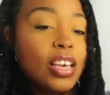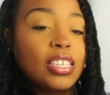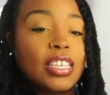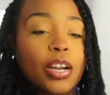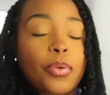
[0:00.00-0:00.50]

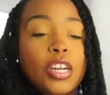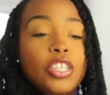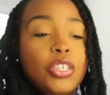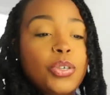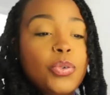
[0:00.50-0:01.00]
so here we're
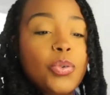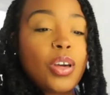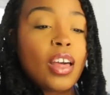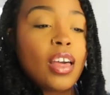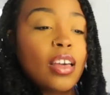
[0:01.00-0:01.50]
gonna
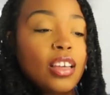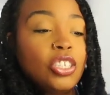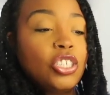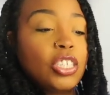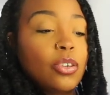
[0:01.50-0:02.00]
do
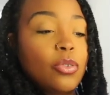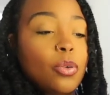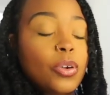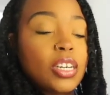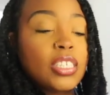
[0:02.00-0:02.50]

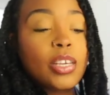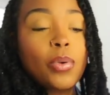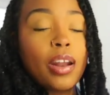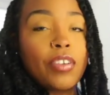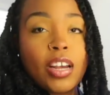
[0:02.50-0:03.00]
general we're gonna see
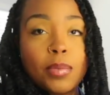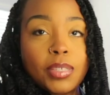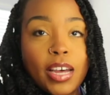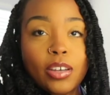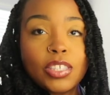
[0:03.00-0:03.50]
whatever
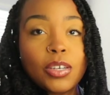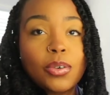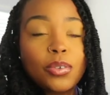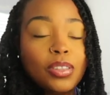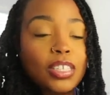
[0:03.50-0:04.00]
comes out
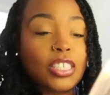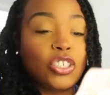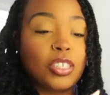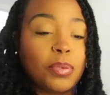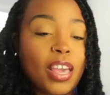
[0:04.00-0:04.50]
so this
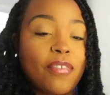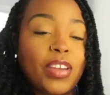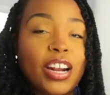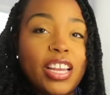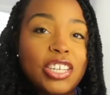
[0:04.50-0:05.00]
should be a
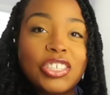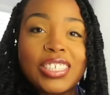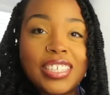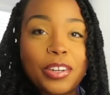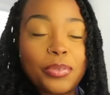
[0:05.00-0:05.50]
very
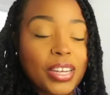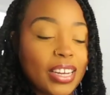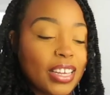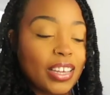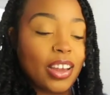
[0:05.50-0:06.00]
interesting
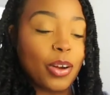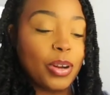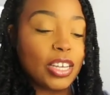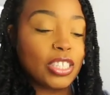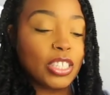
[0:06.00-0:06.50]
reading all
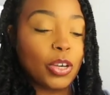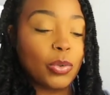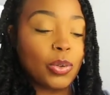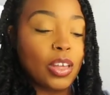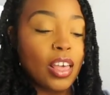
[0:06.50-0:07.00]
right
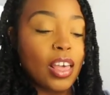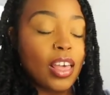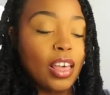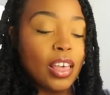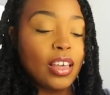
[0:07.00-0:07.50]
so
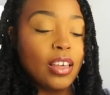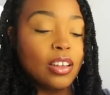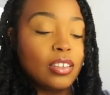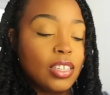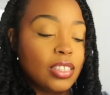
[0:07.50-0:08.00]

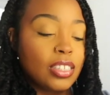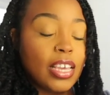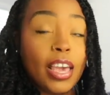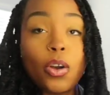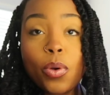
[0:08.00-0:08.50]

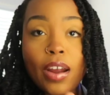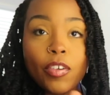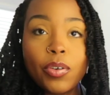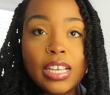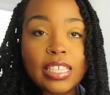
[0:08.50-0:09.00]
take
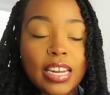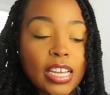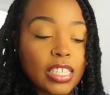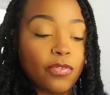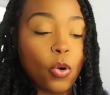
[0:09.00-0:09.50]
whatever
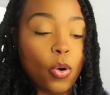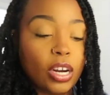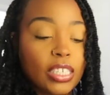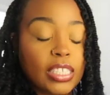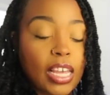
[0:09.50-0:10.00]
resonates of
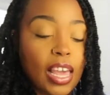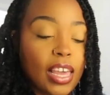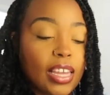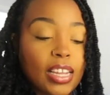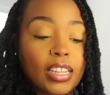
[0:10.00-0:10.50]
course
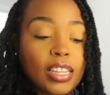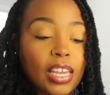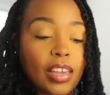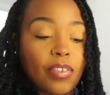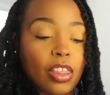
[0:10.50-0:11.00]
and
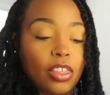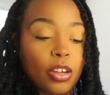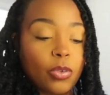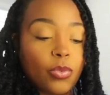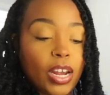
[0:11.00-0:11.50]
leave
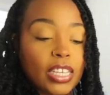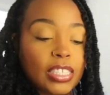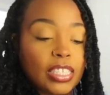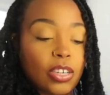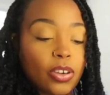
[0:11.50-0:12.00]
the
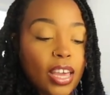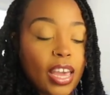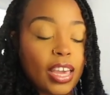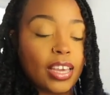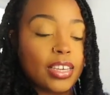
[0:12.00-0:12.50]
rest
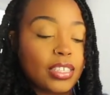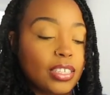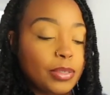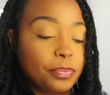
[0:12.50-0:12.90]
okay